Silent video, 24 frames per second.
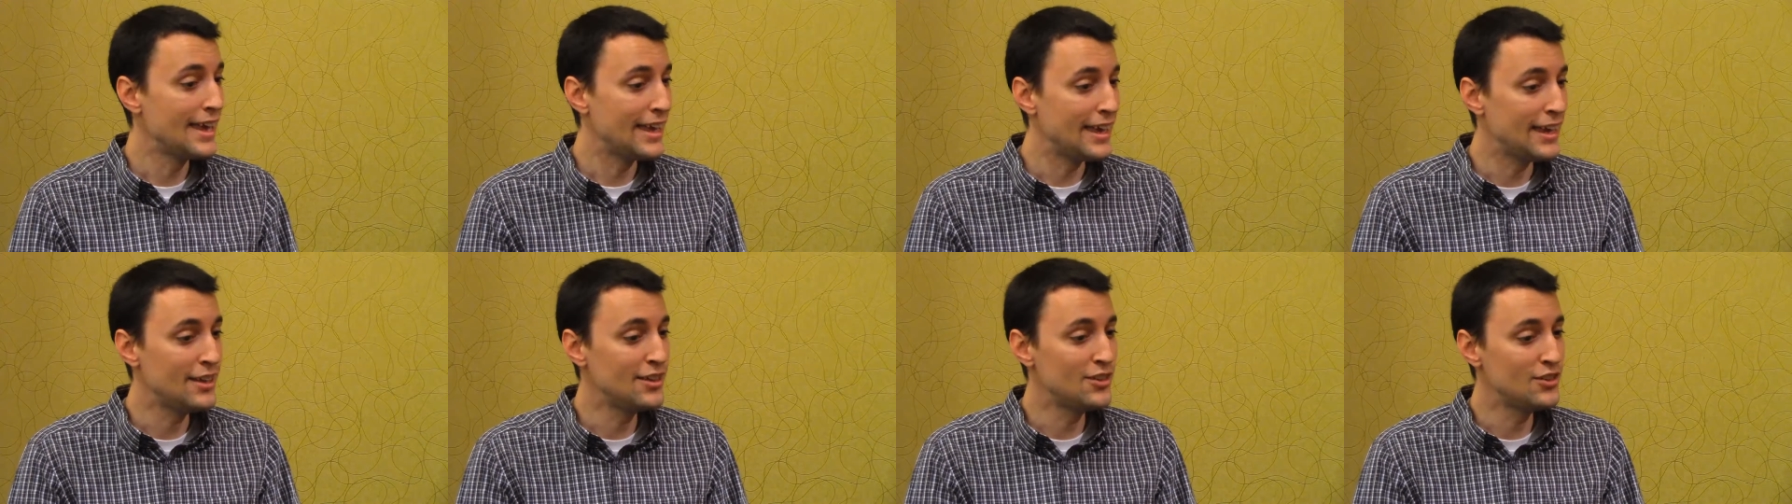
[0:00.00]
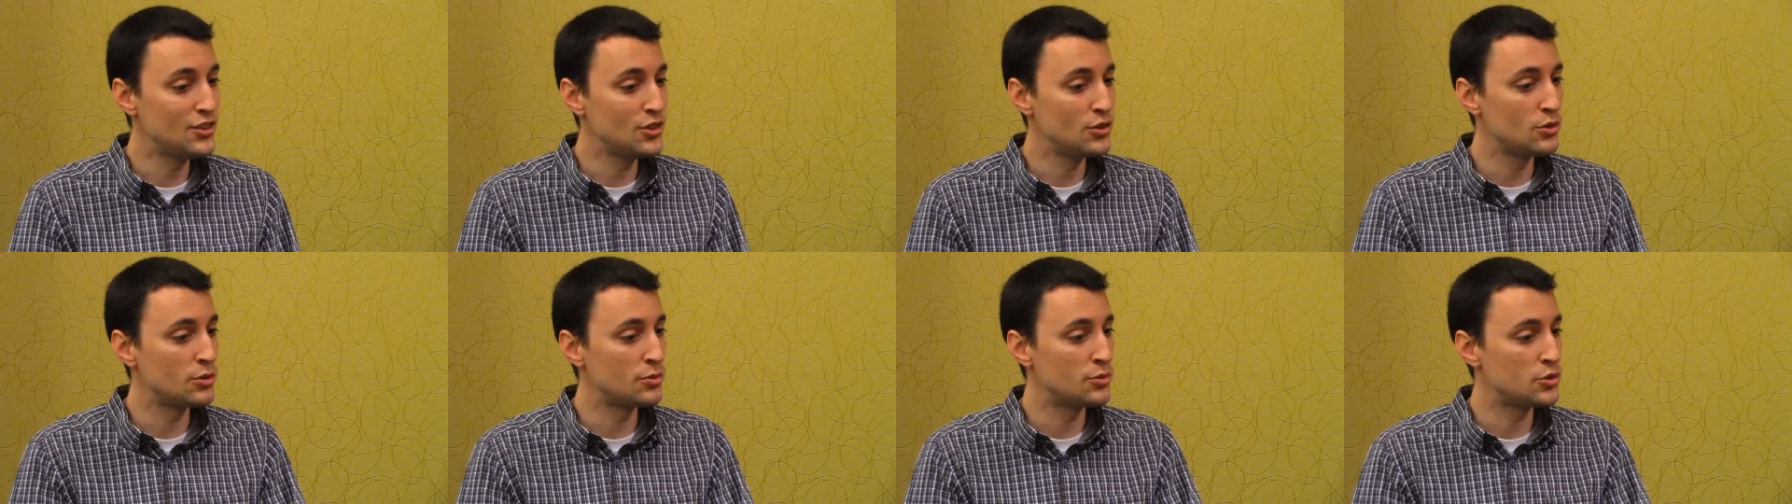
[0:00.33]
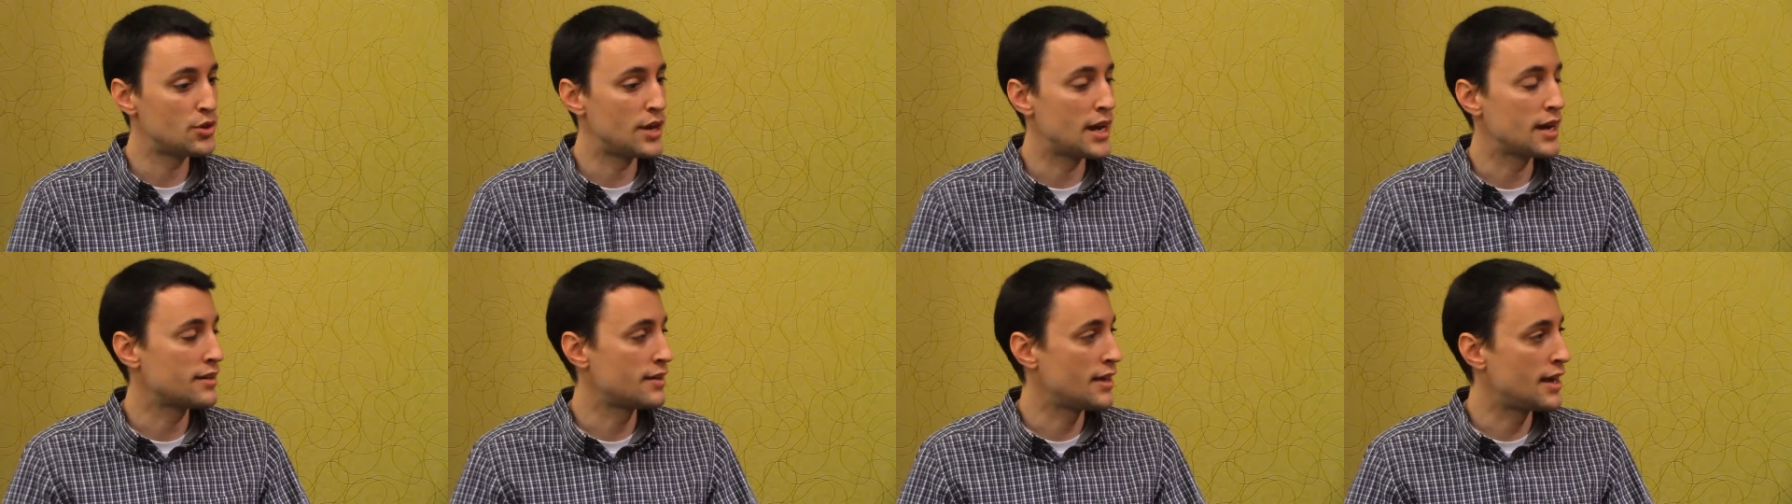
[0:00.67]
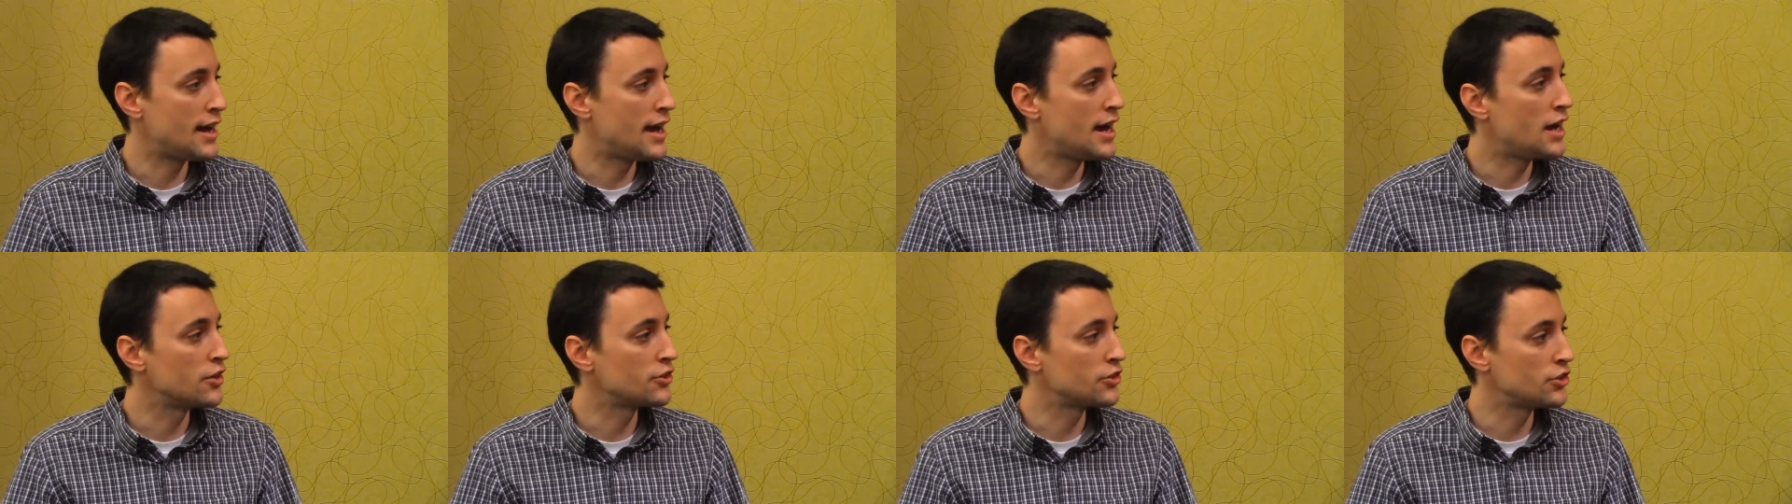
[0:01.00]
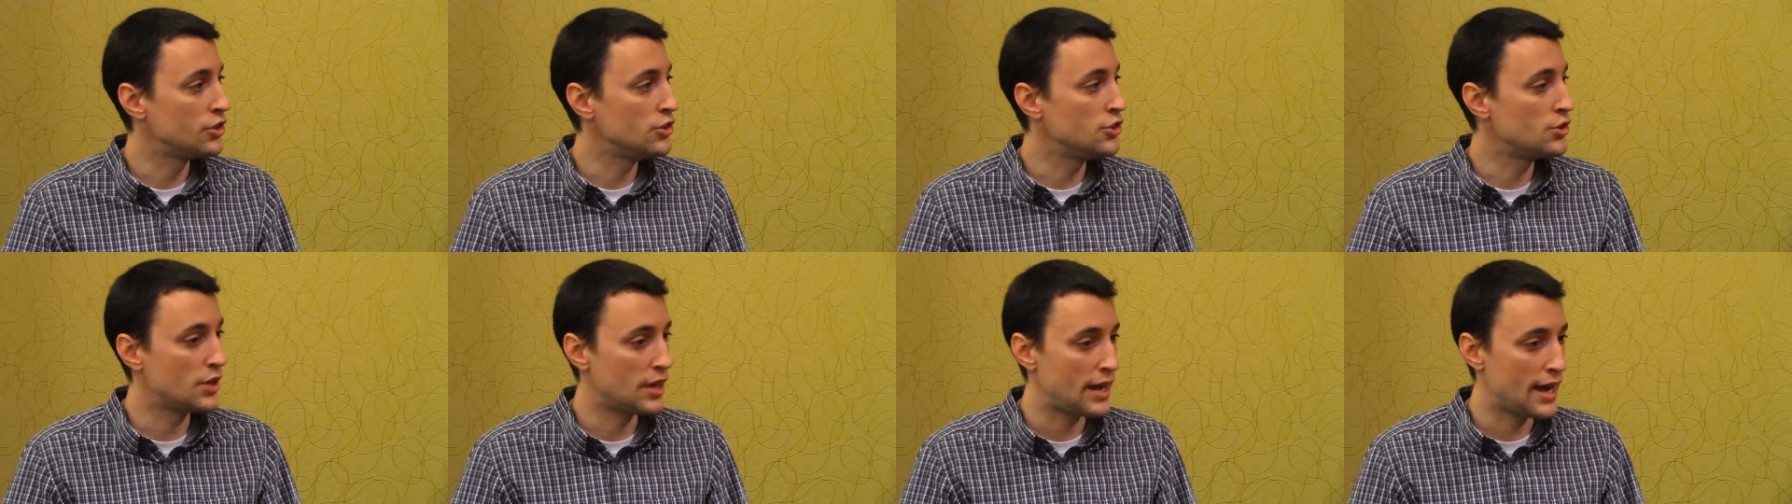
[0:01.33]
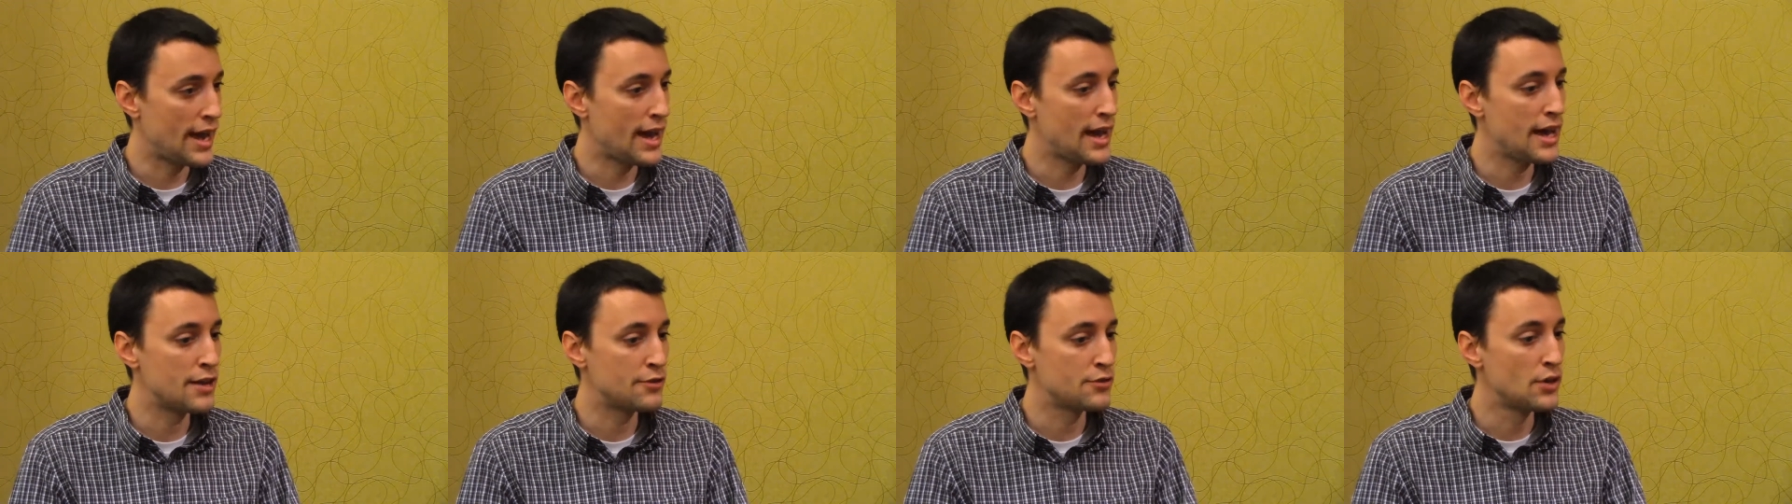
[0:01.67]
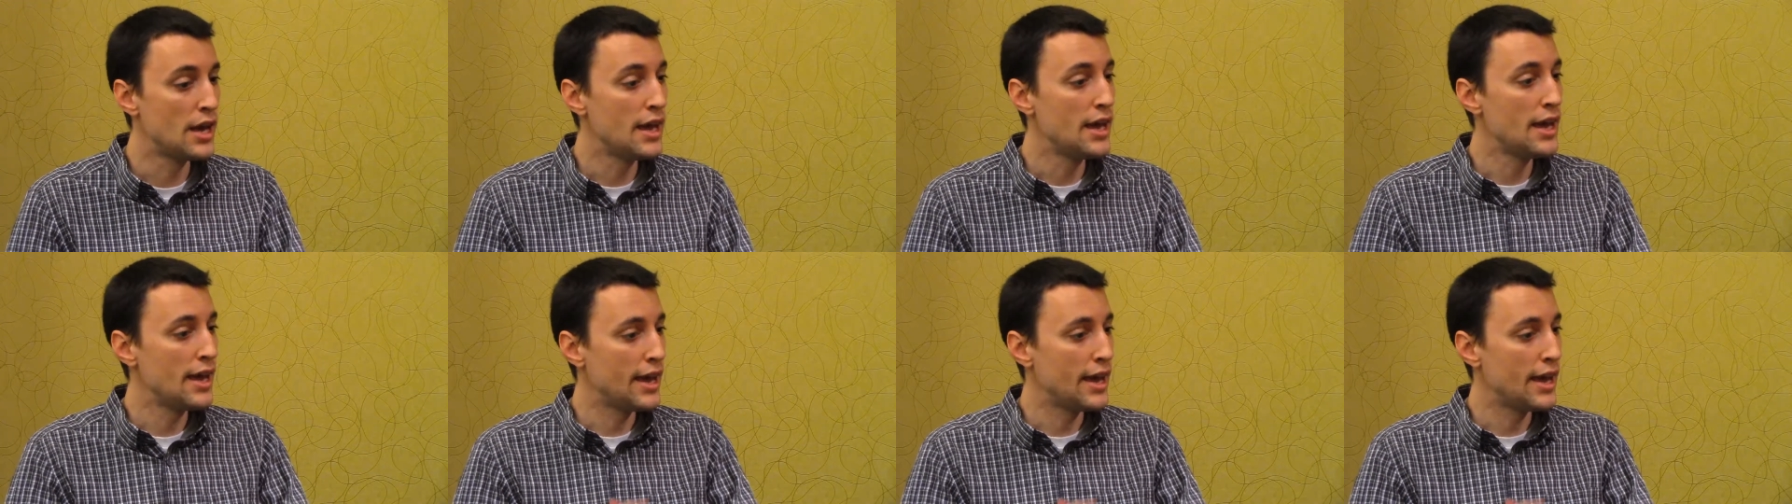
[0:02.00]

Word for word: is to abstract that out so you can have